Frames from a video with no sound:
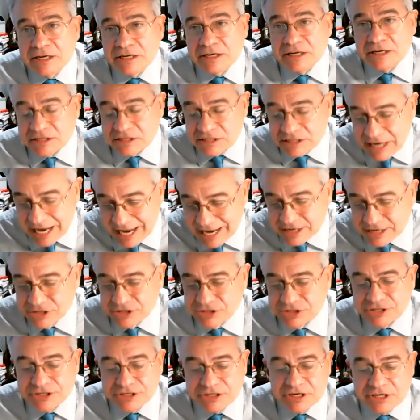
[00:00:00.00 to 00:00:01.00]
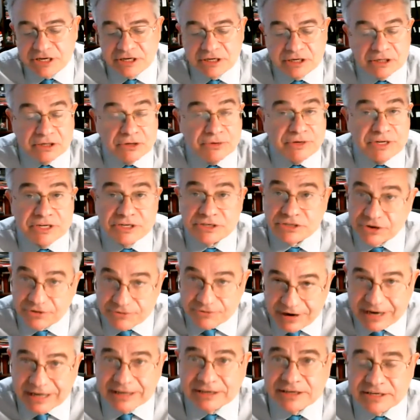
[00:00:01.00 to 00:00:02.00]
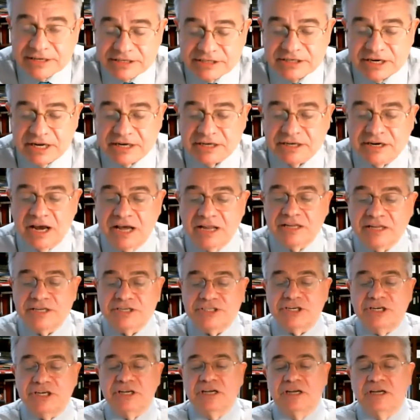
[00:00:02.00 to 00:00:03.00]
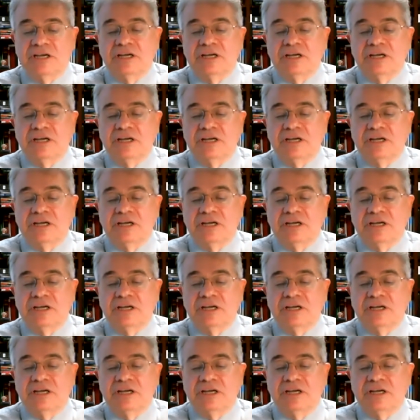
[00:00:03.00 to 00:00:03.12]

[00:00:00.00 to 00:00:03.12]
standards, including surveillance technology,